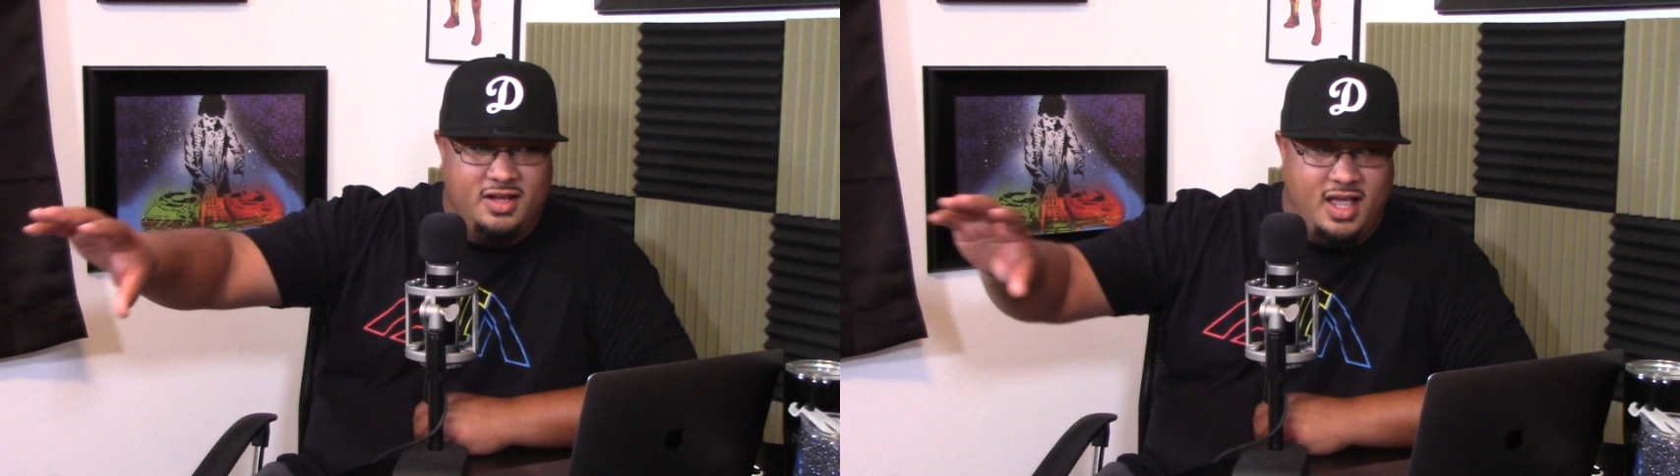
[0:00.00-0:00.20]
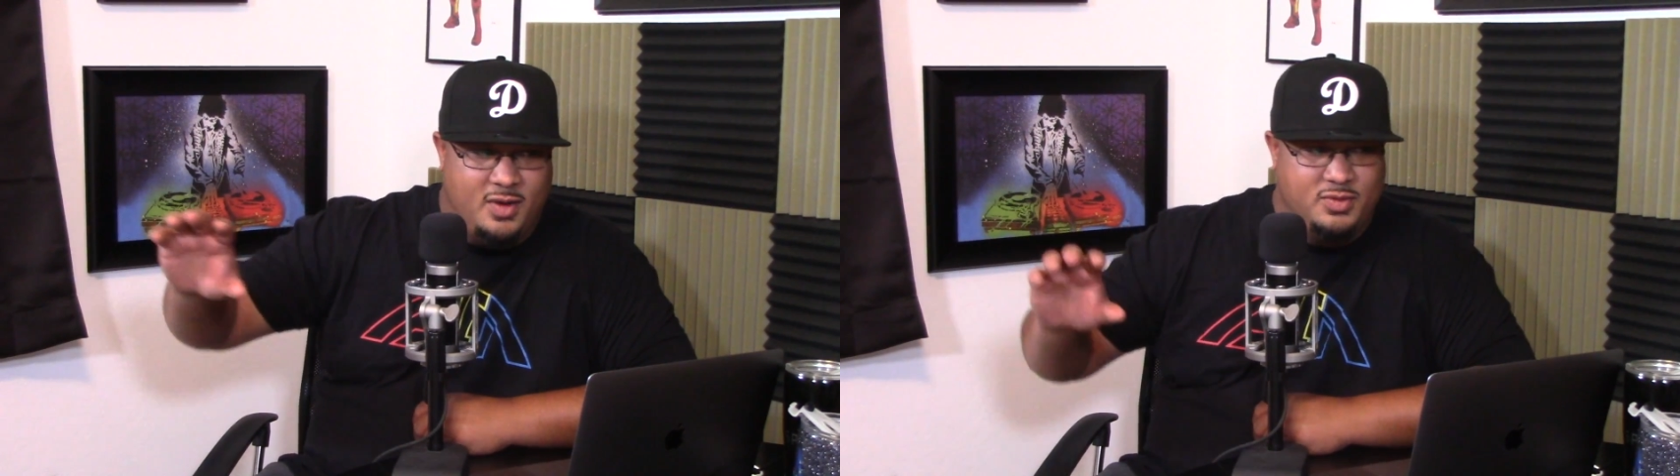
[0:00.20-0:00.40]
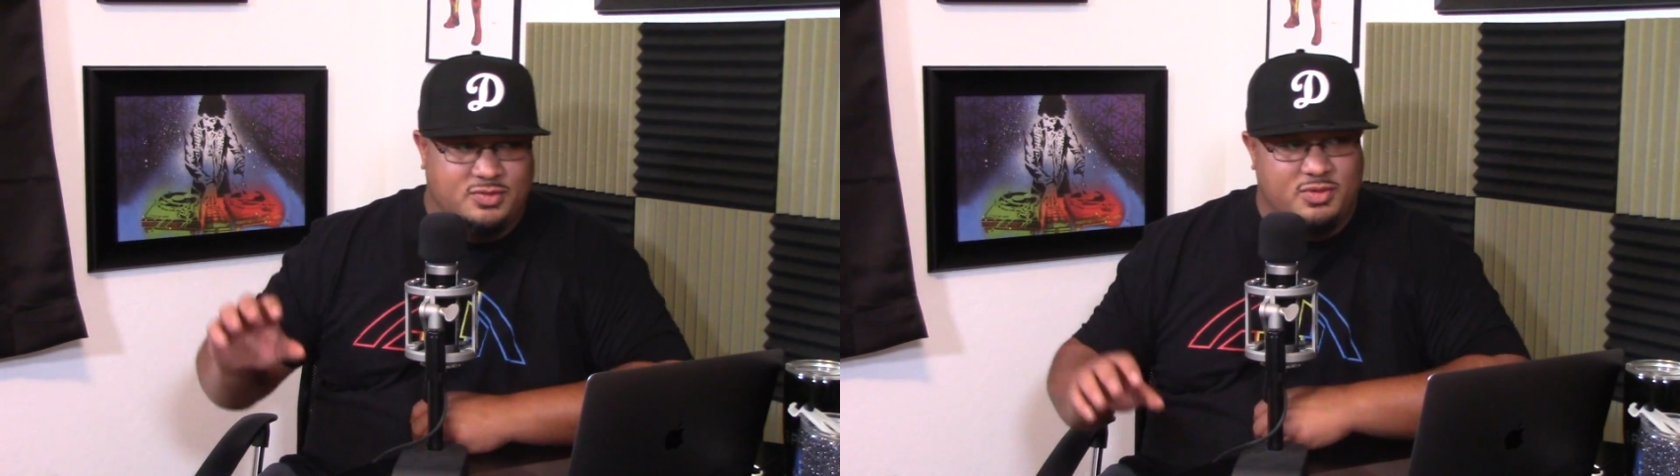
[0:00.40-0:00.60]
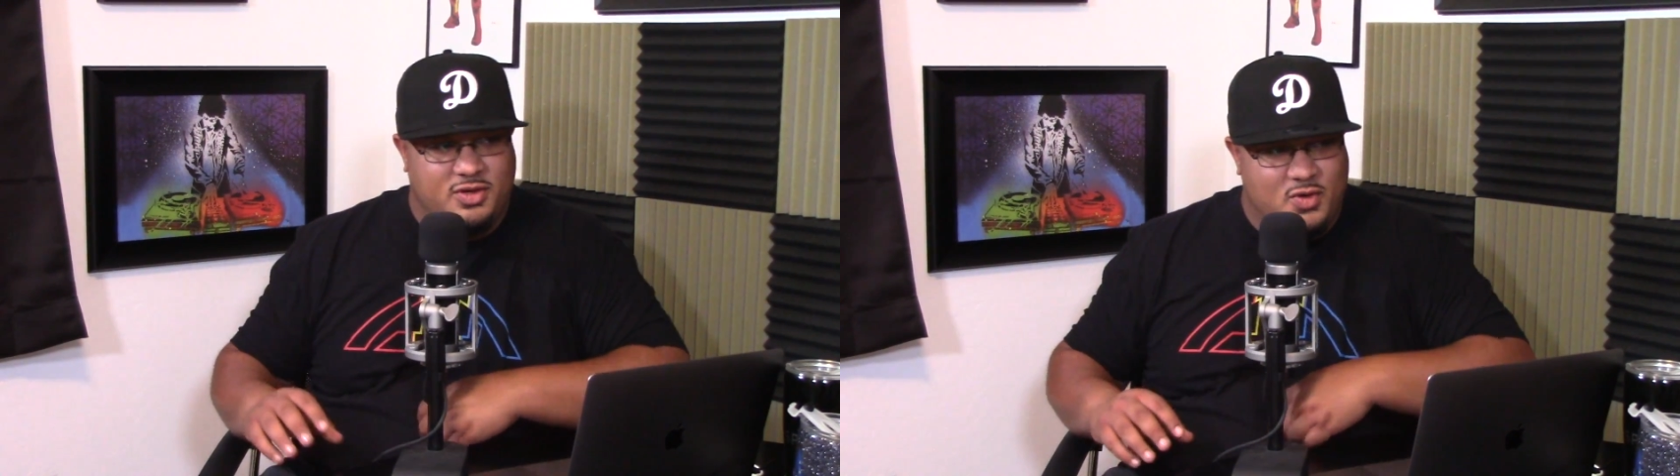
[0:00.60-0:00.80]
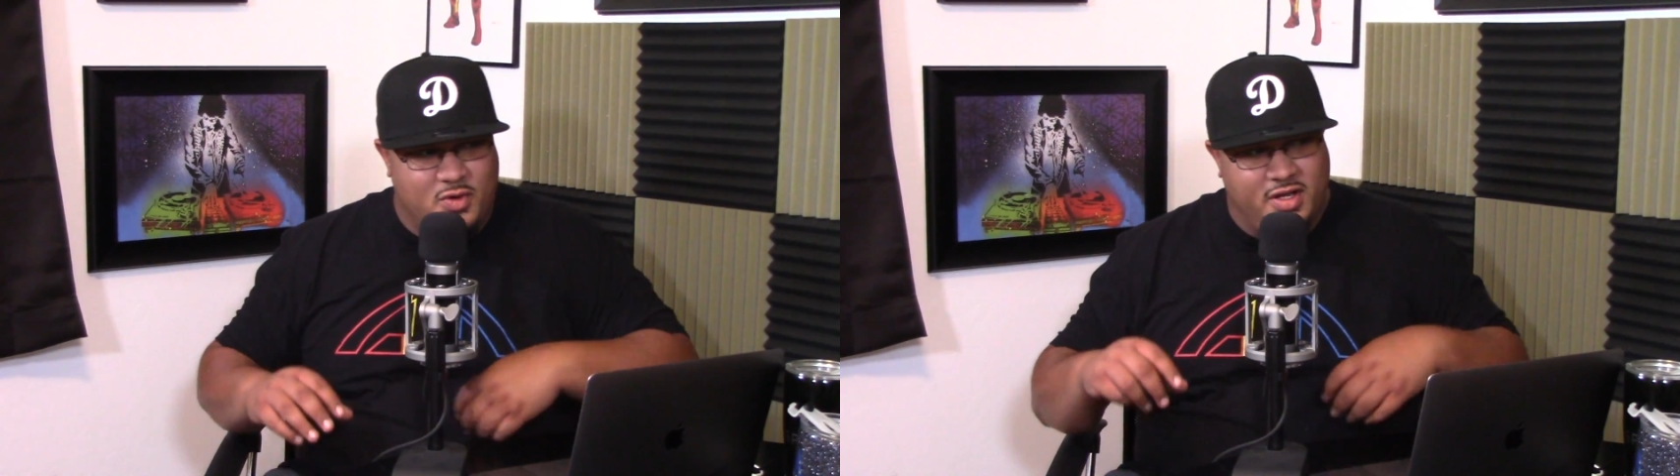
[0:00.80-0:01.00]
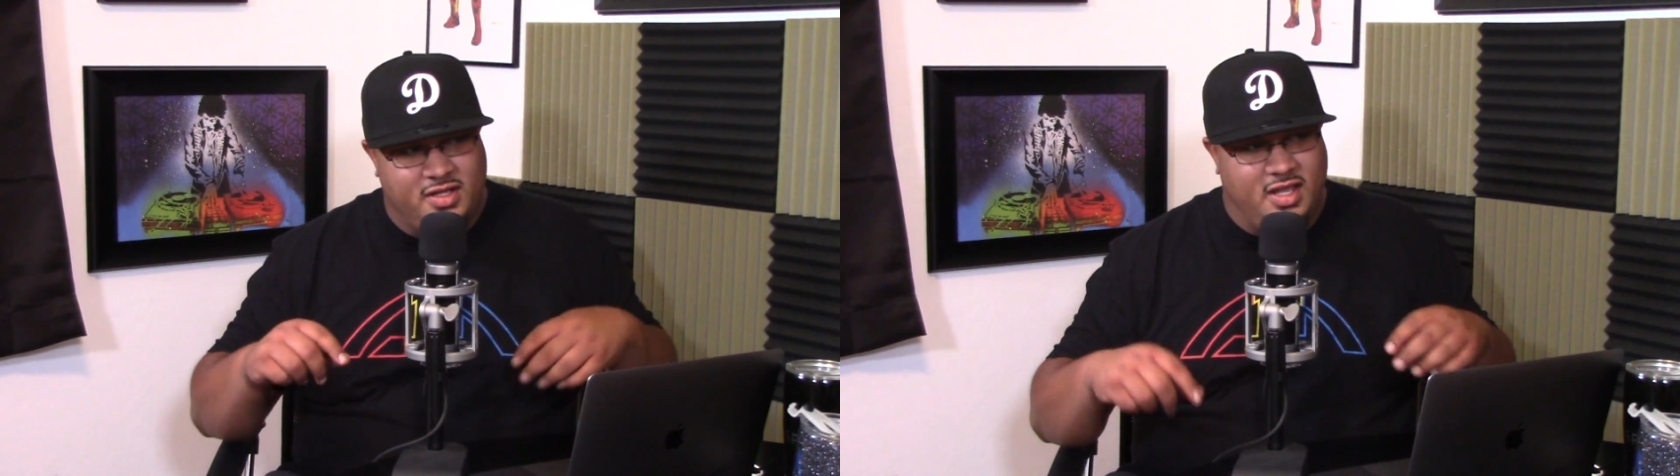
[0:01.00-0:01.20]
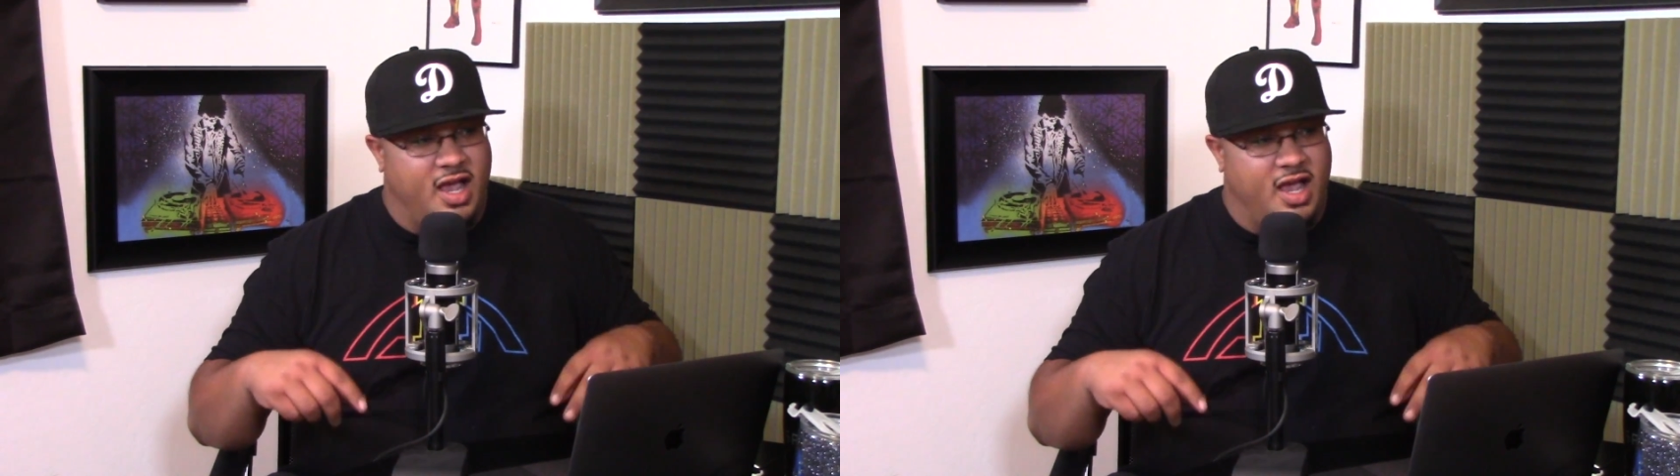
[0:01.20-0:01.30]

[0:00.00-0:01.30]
I was recording the